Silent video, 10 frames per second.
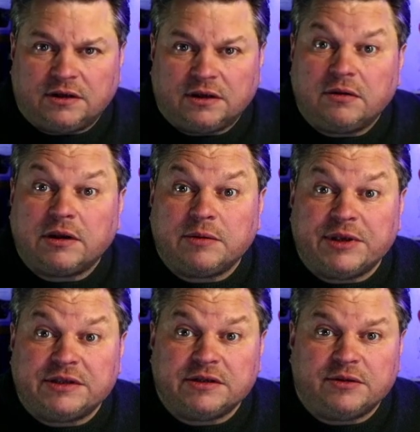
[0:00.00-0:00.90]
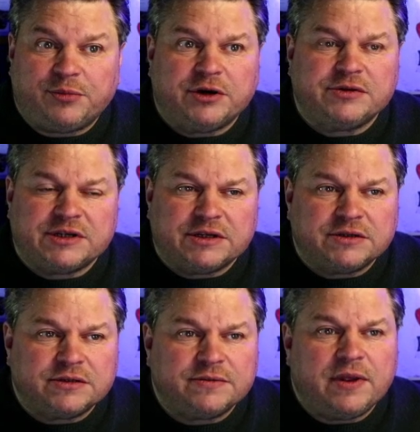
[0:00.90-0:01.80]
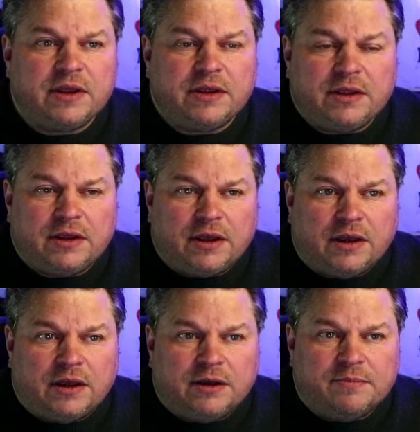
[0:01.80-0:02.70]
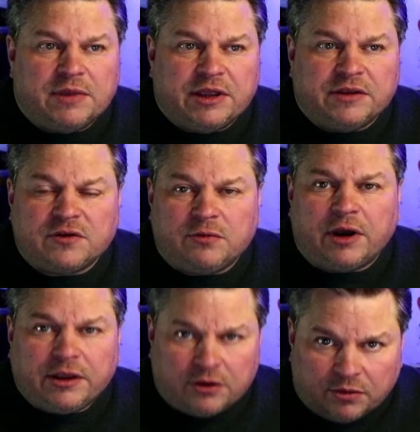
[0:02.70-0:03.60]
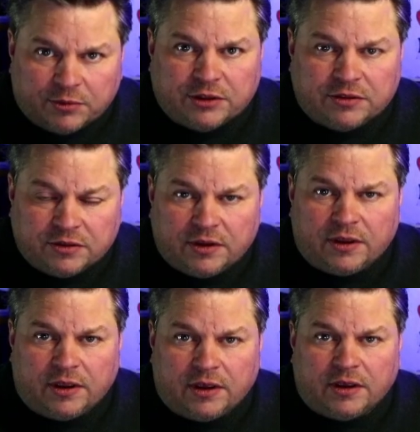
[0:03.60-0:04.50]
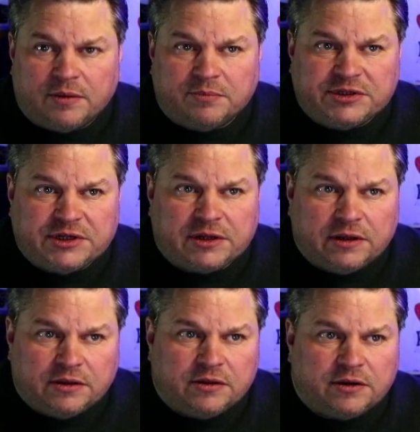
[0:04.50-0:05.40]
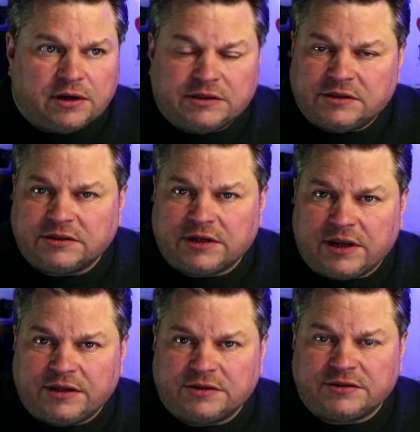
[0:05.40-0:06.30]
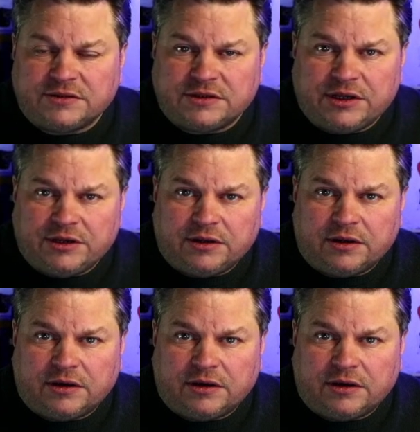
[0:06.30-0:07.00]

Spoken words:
quite a bit in the process. It's quite common, particularly in the United States, to see